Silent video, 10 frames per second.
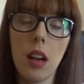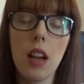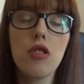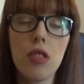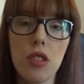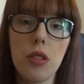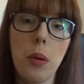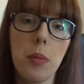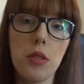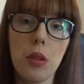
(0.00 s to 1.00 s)
traditional
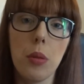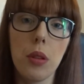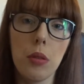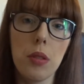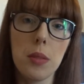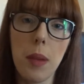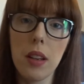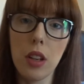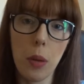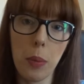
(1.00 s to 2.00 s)
publisher will only
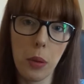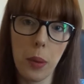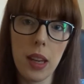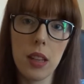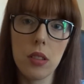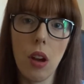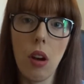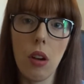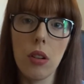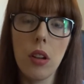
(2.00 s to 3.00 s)
spend a couple of weeks
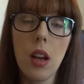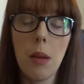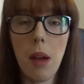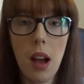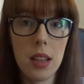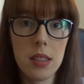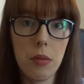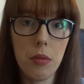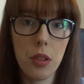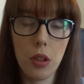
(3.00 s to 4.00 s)
on
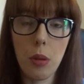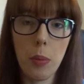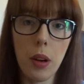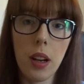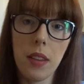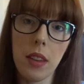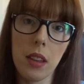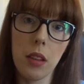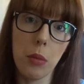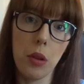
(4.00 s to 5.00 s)
marketing your book and then
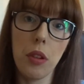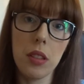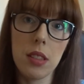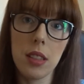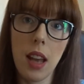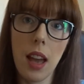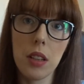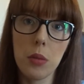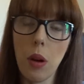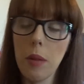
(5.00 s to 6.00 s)
they'll move on to the
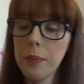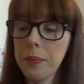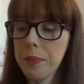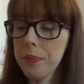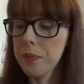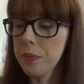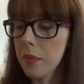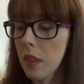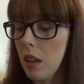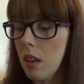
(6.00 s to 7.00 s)
next one.
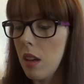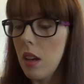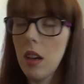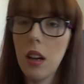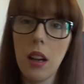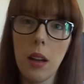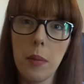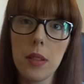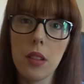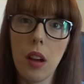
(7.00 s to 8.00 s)

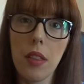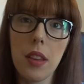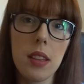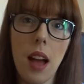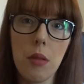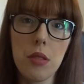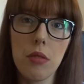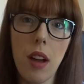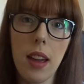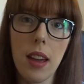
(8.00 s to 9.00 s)
It's got things how to
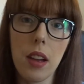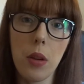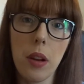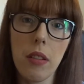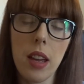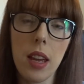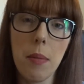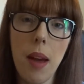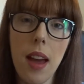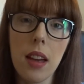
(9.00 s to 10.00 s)
write a query
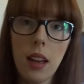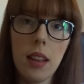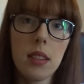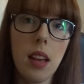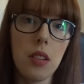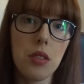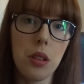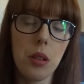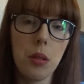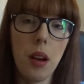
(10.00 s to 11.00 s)
email. It tells
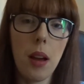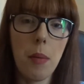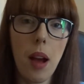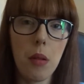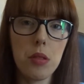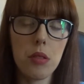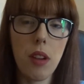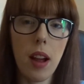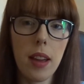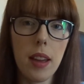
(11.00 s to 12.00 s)
you how to
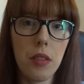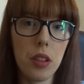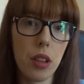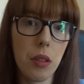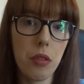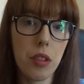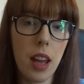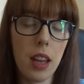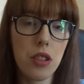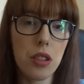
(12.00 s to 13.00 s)
write if you're looking for an
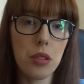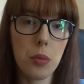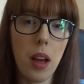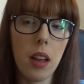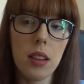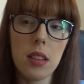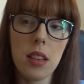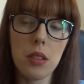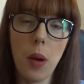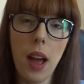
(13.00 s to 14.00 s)
agent as well.
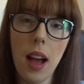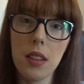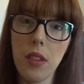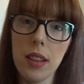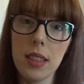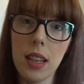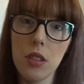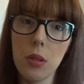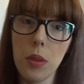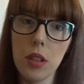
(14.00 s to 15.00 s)
It's quite hard to find an
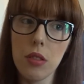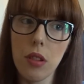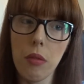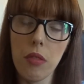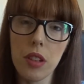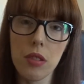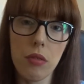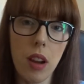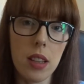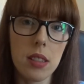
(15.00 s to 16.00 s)
agent when you're a non-fiction
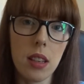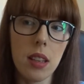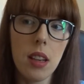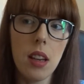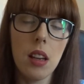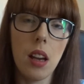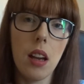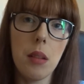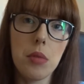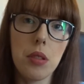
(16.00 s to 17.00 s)
writer,
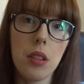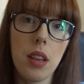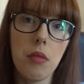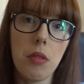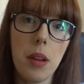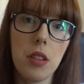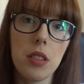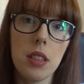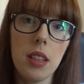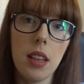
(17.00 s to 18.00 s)
so the
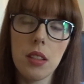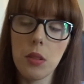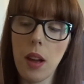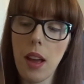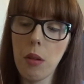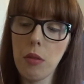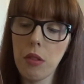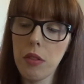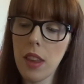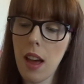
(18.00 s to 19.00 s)
information in here is quite helpful
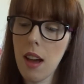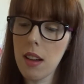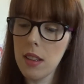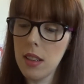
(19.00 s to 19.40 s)
for that.